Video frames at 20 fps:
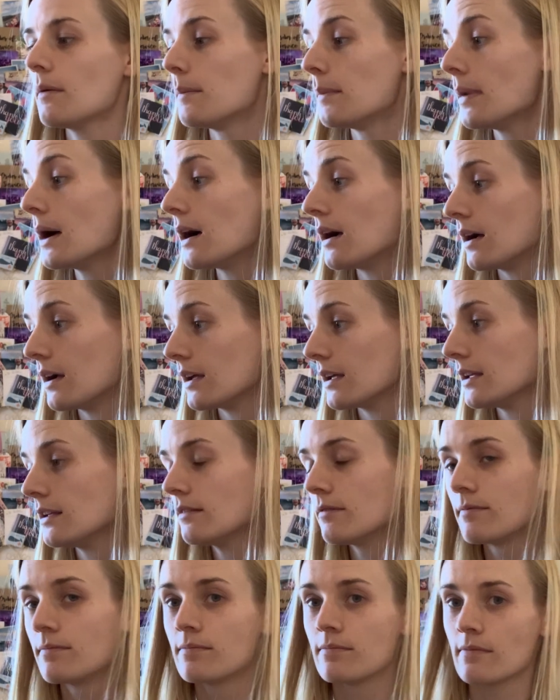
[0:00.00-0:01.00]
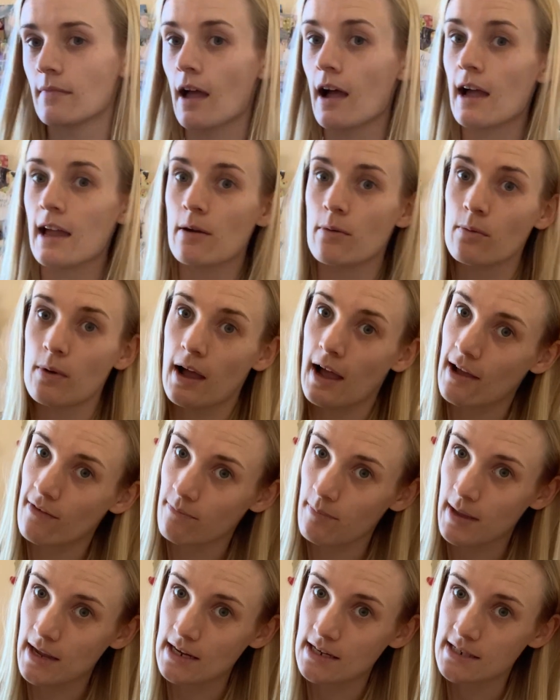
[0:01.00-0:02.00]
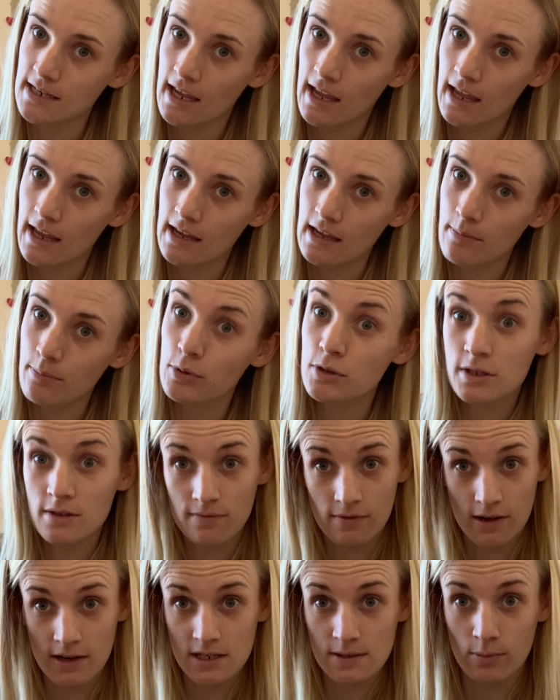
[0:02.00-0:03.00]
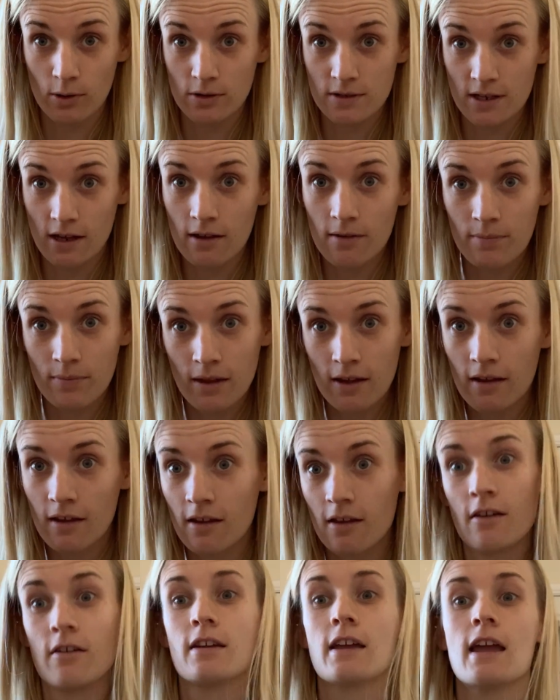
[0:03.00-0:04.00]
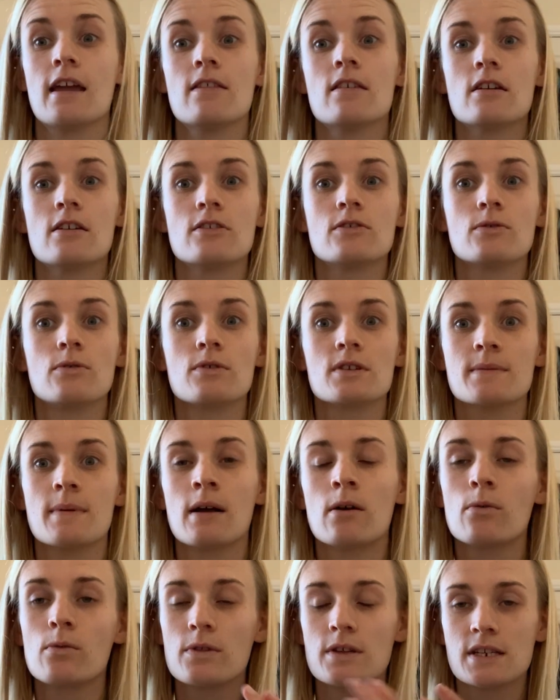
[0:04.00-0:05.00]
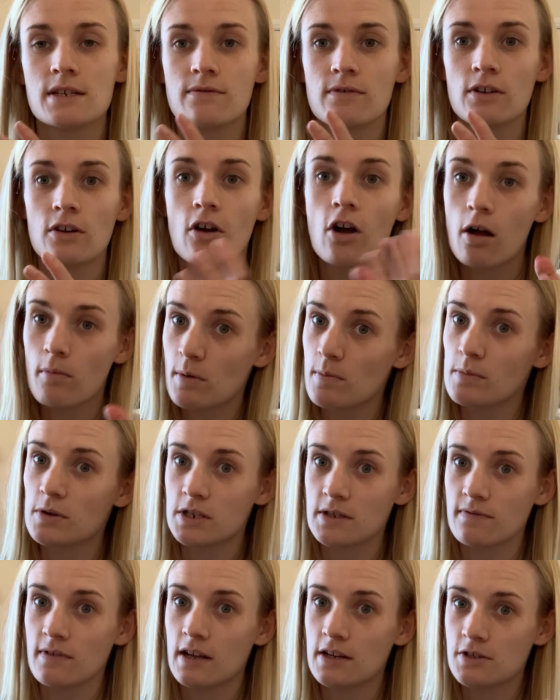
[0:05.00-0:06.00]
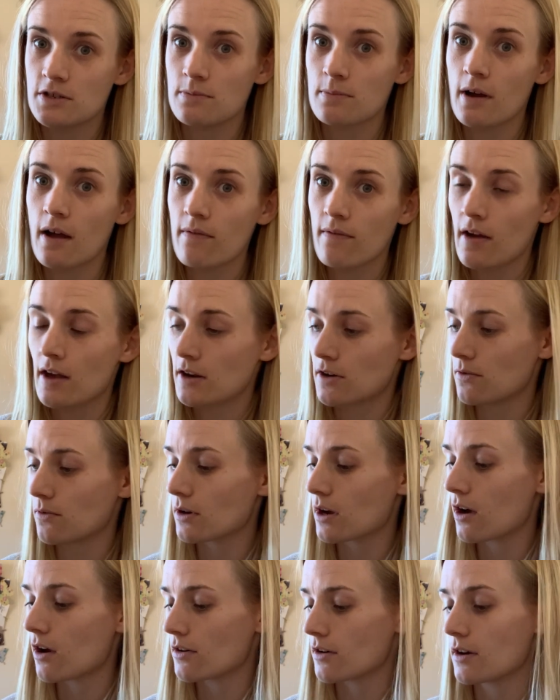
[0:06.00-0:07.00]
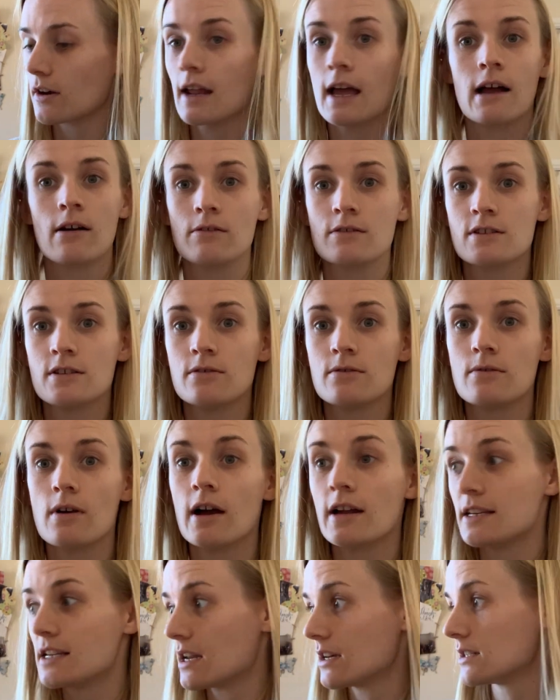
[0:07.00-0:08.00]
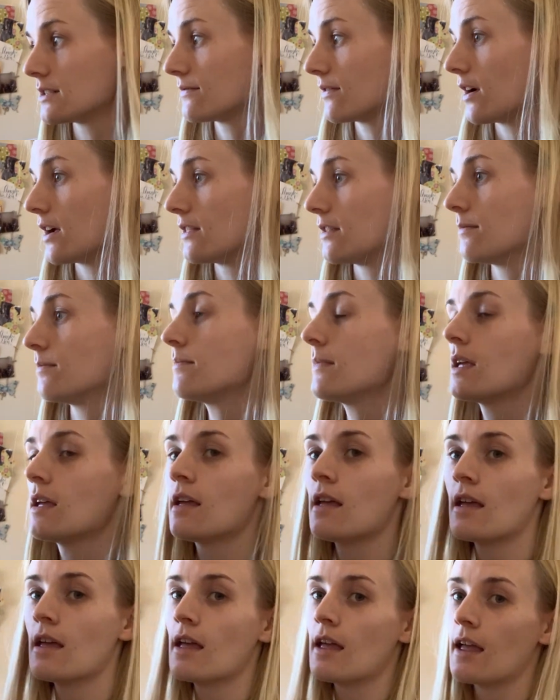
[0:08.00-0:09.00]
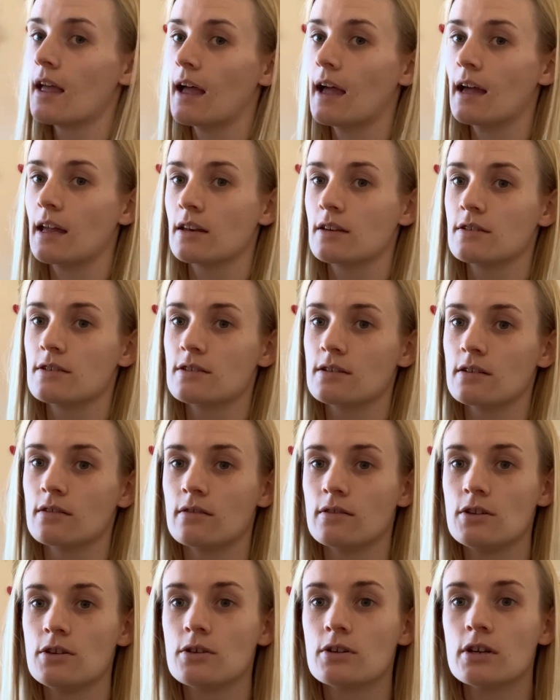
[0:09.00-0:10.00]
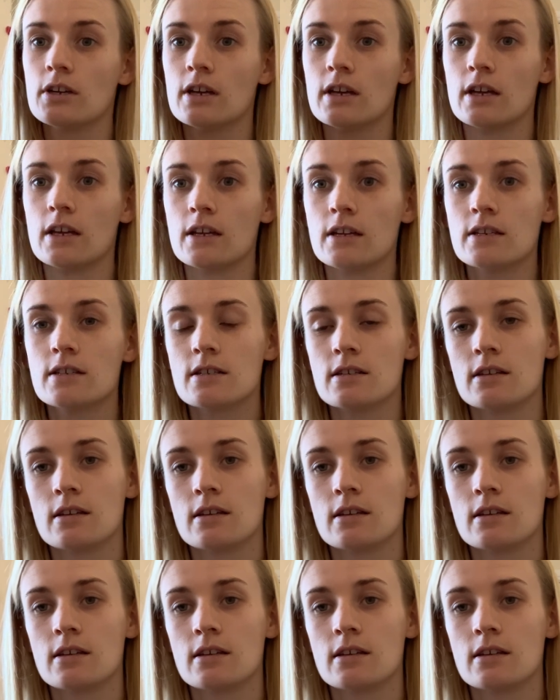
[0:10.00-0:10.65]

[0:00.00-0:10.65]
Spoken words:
I have made a butterfly spotter, okay, that talks about all the different common butterflies you might find in your garden and how to identify them. And you could